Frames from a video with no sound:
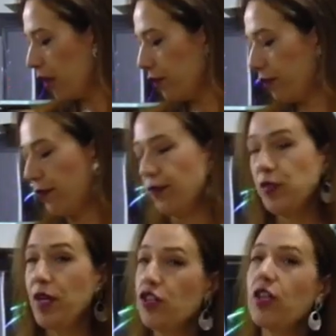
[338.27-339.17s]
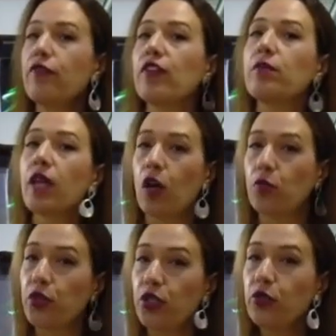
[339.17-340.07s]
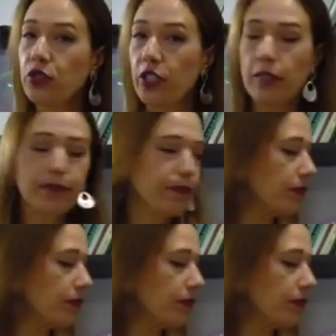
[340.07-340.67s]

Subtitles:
especially from the computer.